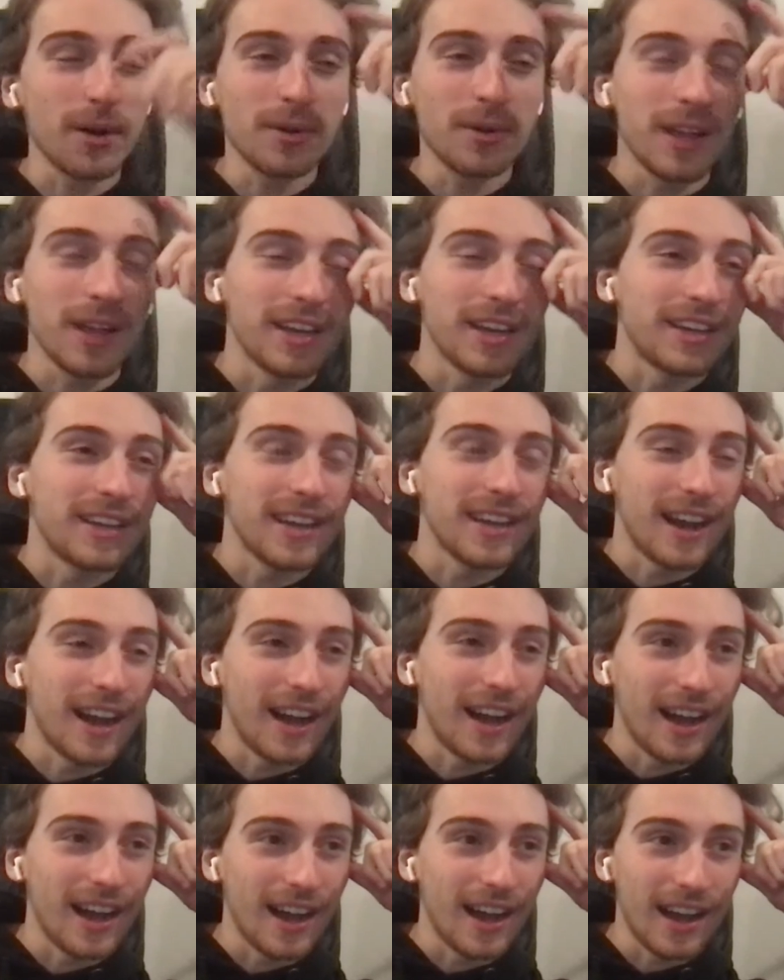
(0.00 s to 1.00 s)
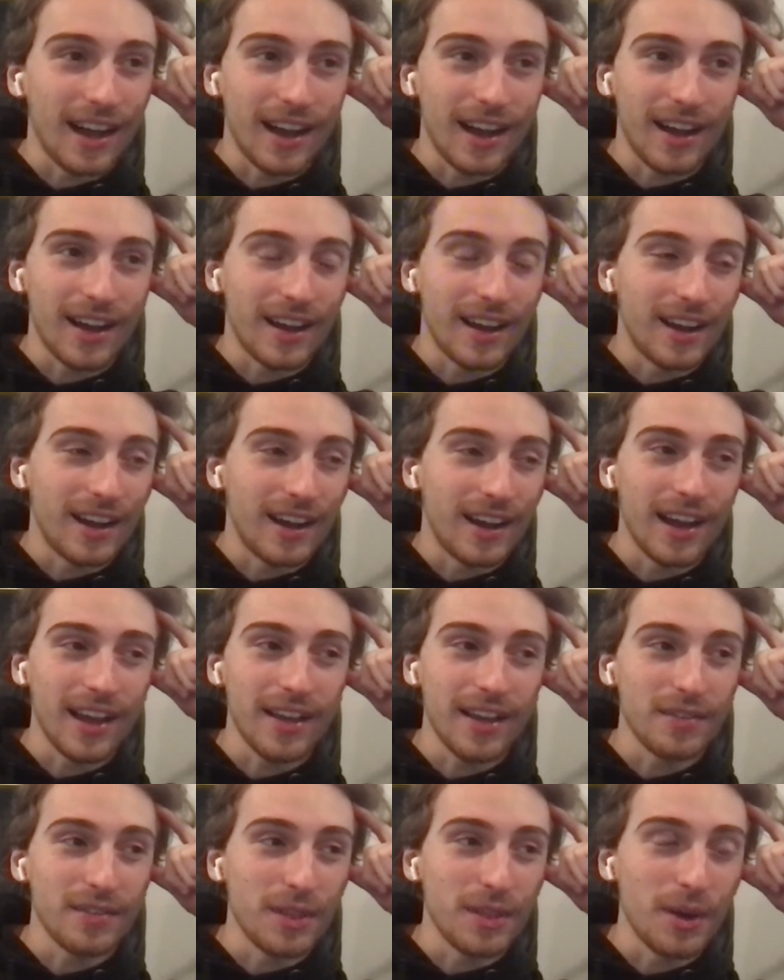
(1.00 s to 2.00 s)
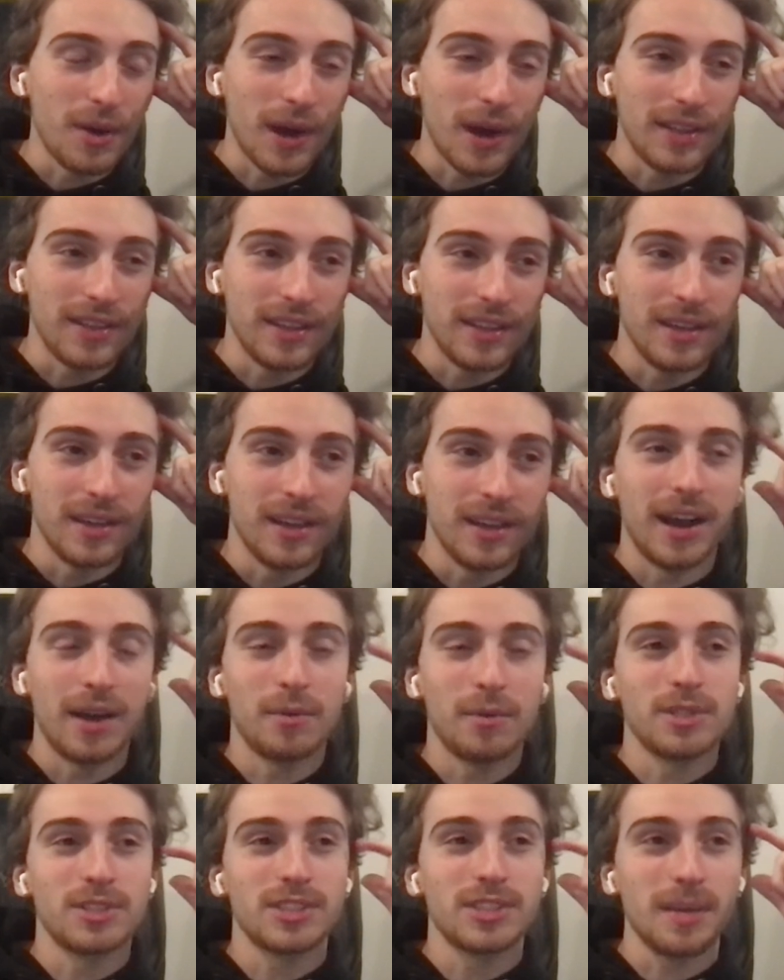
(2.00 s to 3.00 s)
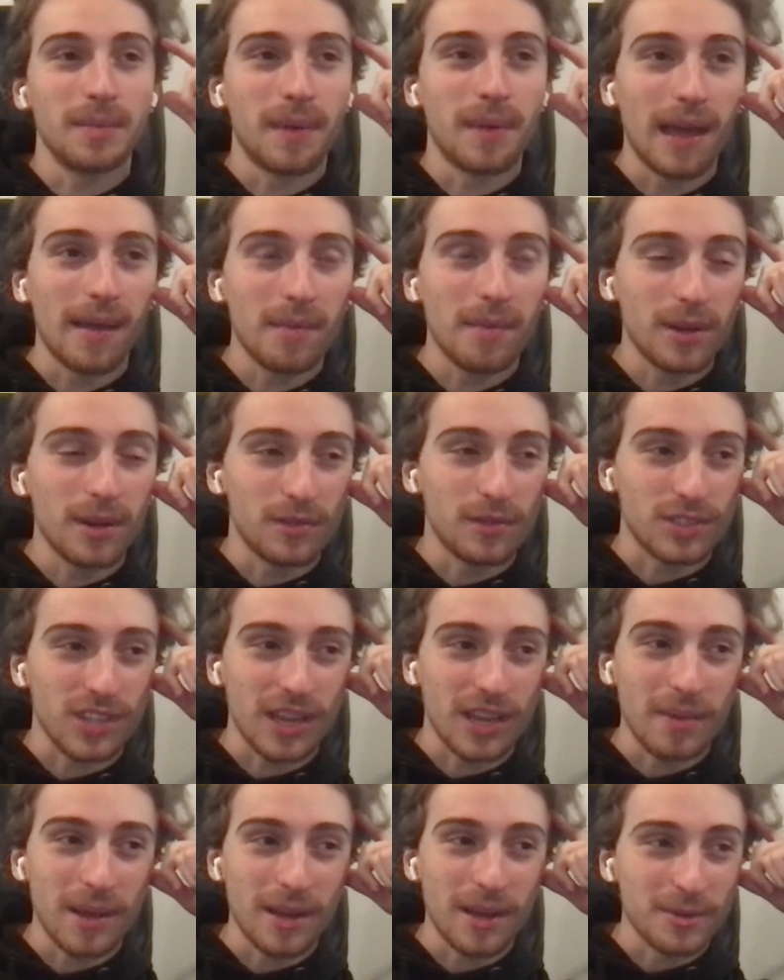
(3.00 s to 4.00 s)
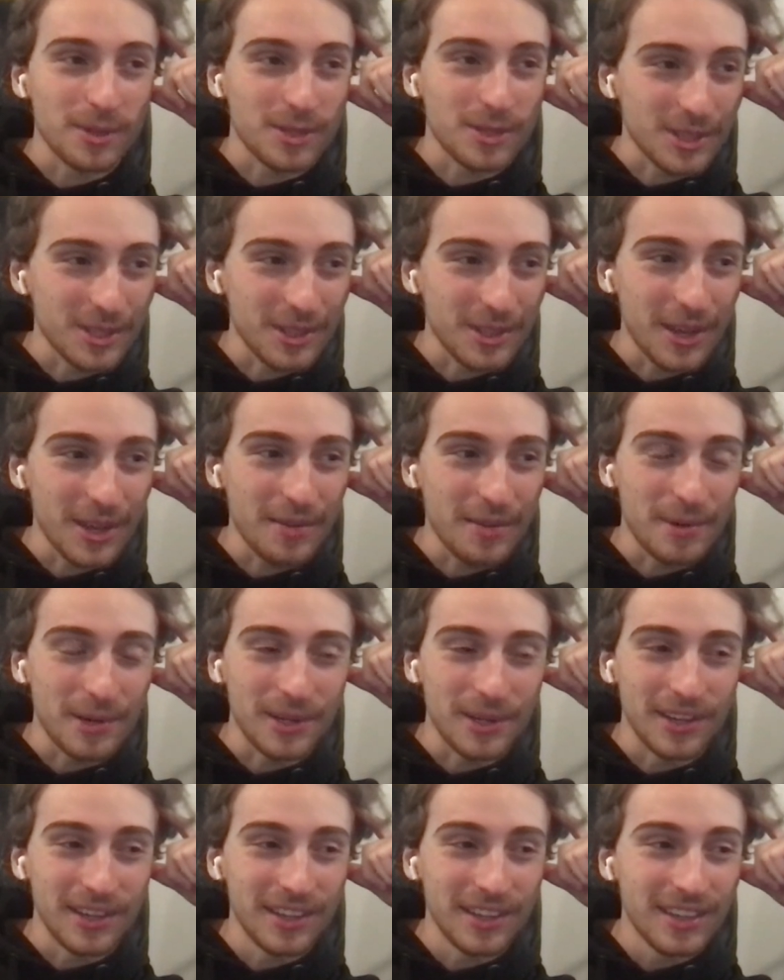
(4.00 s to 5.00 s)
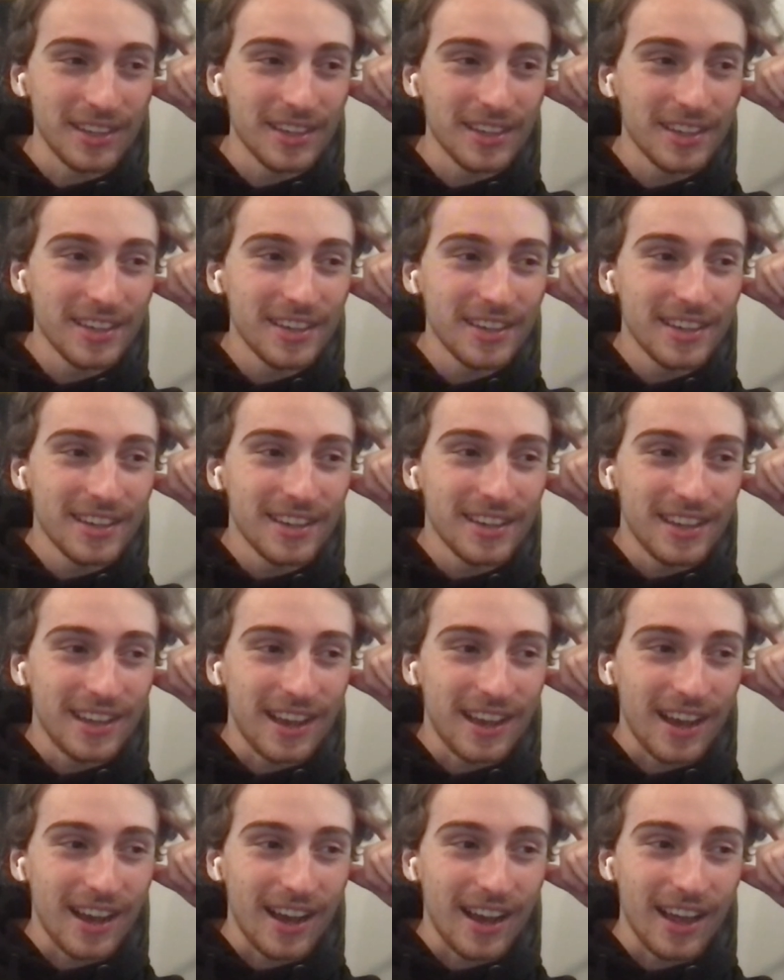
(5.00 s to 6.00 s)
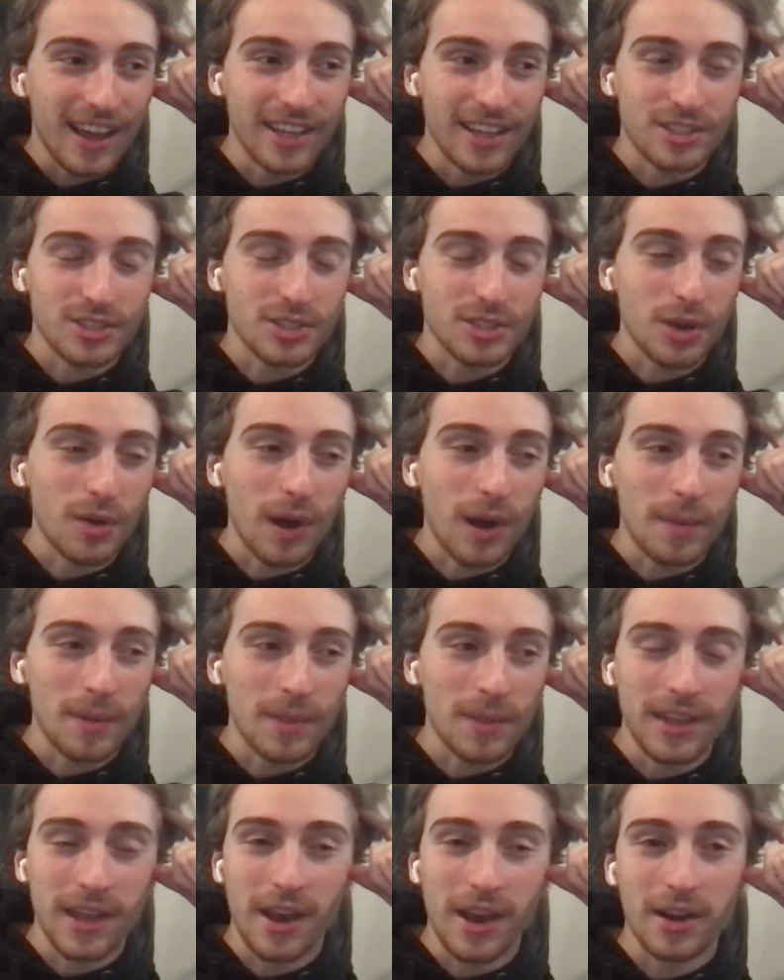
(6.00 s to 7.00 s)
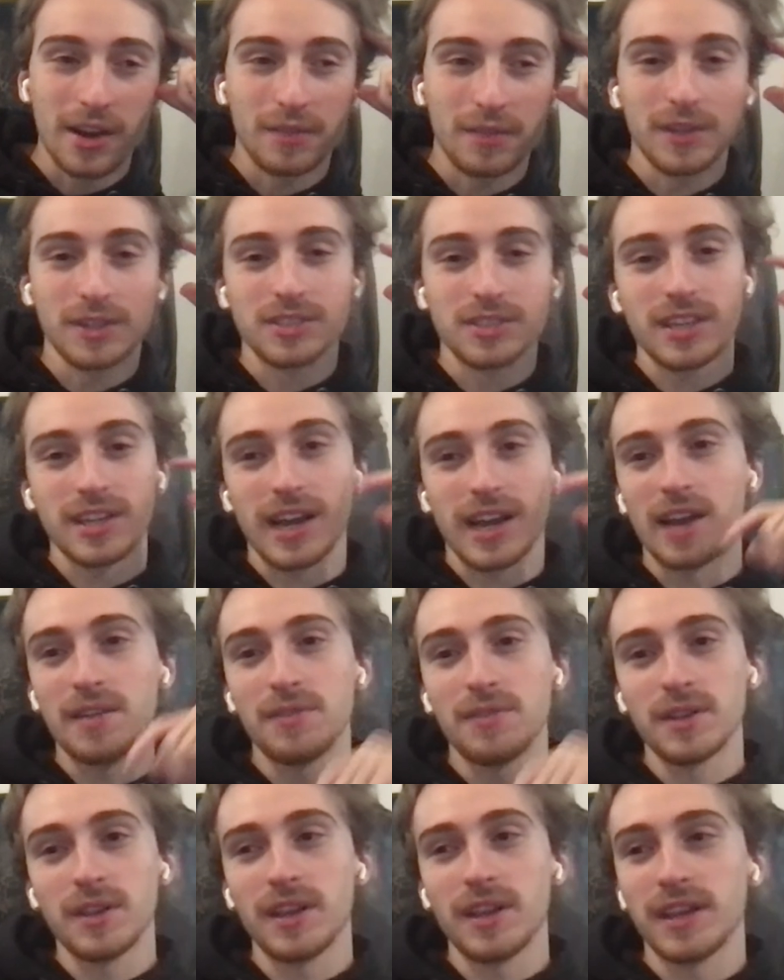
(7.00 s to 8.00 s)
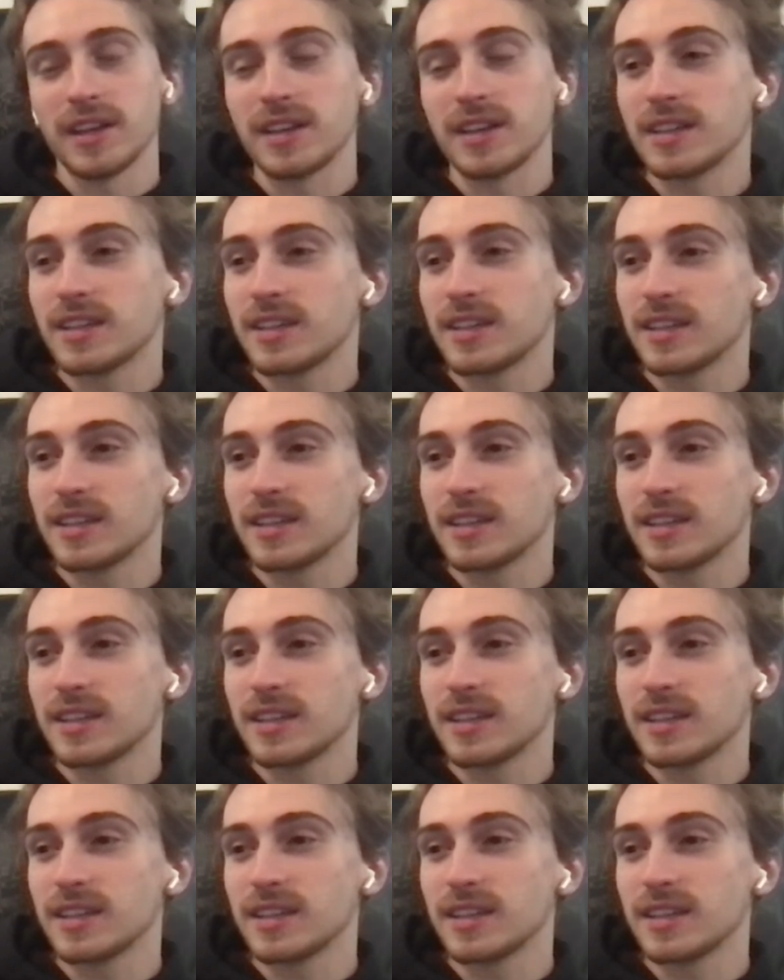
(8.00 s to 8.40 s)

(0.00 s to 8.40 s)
bro, like I have no idea. I would say Bama if Saban was still there, but it's so up in the air. It feels like I'd feel like